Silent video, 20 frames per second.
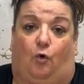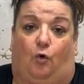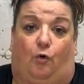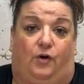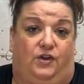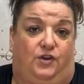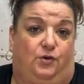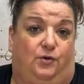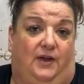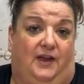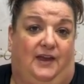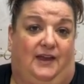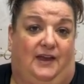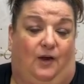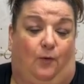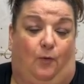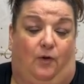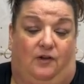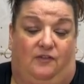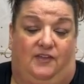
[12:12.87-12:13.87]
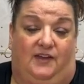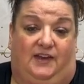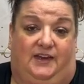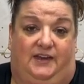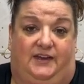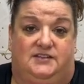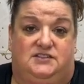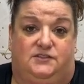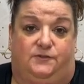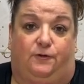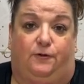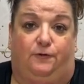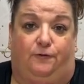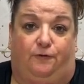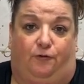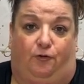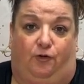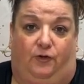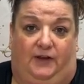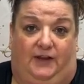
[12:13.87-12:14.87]
Or you can get one of the kits for
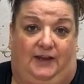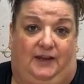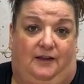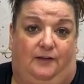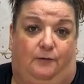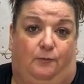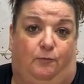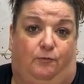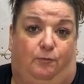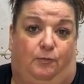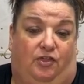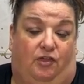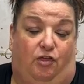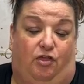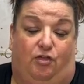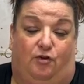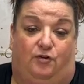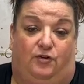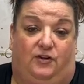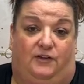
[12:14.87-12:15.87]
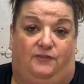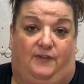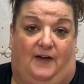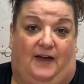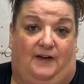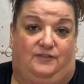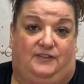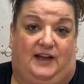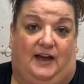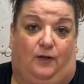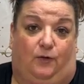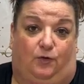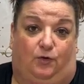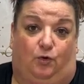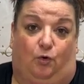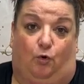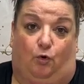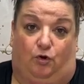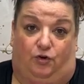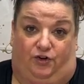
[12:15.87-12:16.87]
free with a
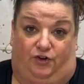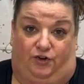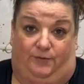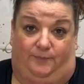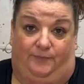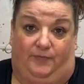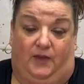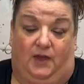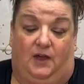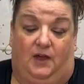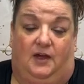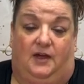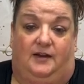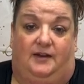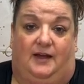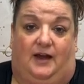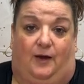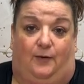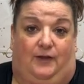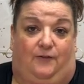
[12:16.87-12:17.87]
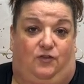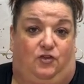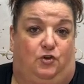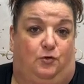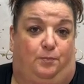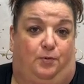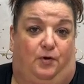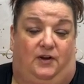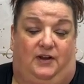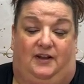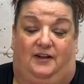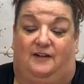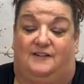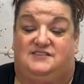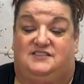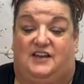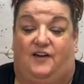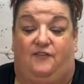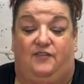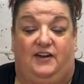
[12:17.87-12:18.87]
$35 order. Now, if you put in a
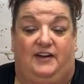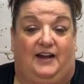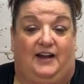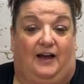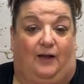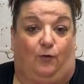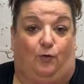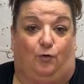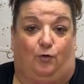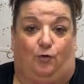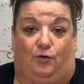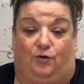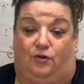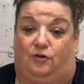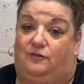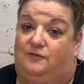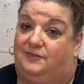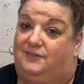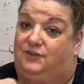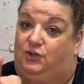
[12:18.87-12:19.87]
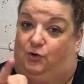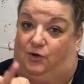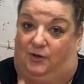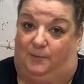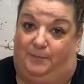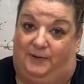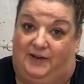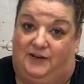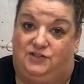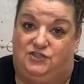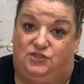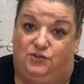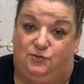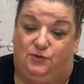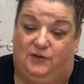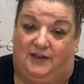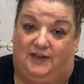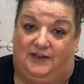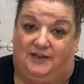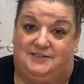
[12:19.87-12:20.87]
$70 order, you can pick
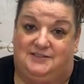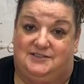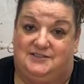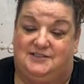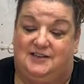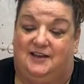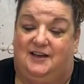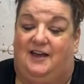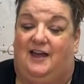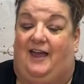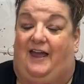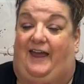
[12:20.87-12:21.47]
two kits.